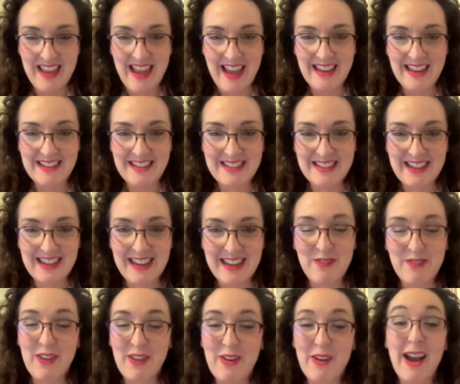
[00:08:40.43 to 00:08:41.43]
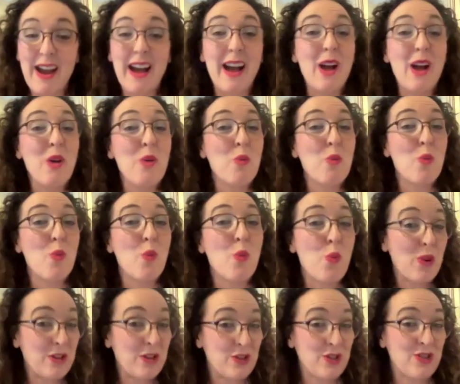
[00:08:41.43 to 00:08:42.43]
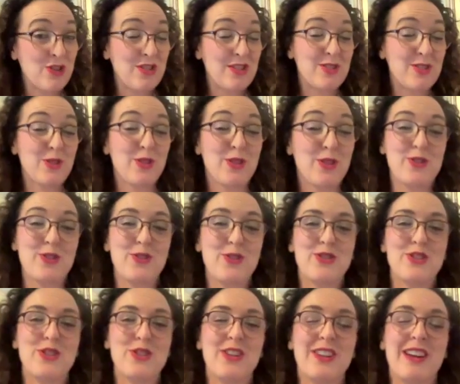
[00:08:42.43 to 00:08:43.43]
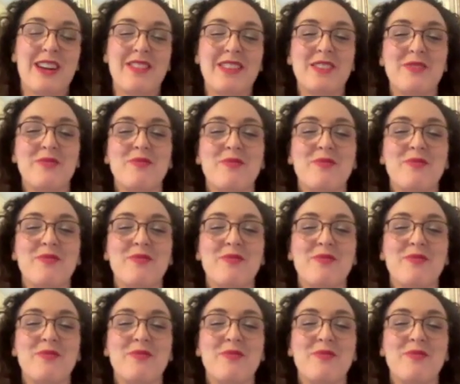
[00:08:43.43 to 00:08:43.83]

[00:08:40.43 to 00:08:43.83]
and if there are, which sort of songs do you cover?